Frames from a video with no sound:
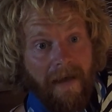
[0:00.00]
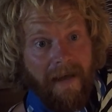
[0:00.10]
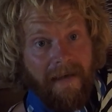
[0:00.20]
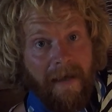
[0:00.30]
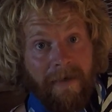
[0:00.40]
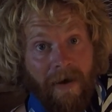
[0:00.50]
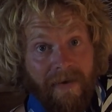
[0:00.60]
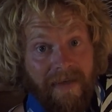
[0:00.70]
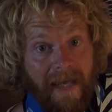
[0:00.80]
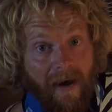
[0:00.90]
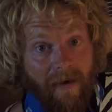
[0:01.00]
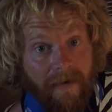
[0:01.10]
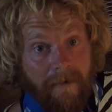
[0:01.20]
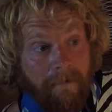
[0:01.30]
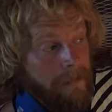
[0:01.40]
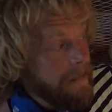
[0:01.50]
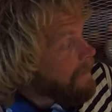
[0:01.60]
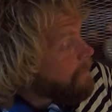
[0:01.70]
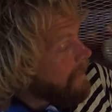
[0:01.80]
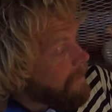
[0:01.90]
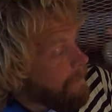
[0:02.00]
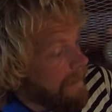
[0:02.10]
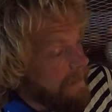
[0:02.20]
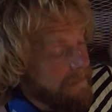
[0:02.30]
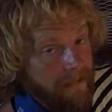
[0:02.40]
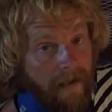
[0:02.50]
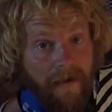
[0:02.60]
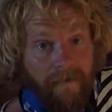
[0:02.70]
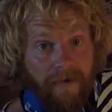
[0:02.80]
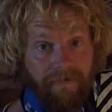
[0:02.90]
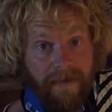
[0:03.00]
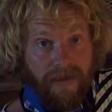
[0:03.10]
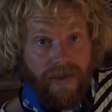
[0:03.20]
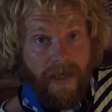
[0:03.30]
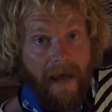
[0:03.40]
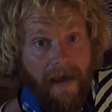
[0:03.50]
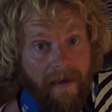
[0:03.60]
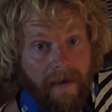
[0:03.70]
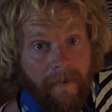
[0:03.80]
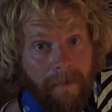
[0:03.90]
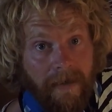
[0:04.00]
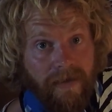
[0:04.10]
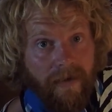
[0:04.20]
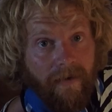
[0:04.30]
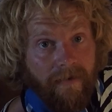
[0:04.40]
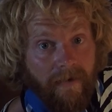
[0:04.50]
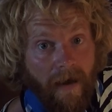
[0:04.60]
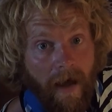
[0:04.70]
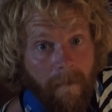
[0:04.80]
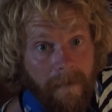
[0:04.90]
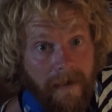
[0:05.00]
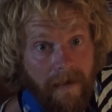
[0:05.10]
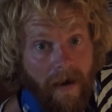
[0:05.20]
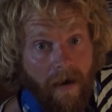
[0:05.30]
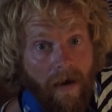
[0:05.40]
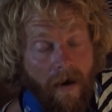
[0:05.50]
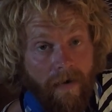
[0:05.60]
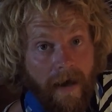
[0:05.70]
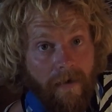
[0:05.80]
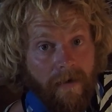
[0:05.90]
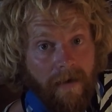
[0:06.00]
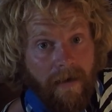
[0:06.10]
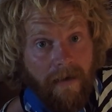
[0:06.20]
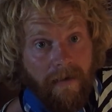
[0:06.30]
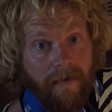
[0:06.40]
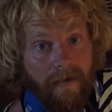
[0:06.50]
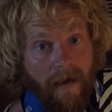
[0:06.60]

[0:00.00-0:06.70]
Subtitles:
Let me know how you get on, and please, please, please feel free to share pictures on our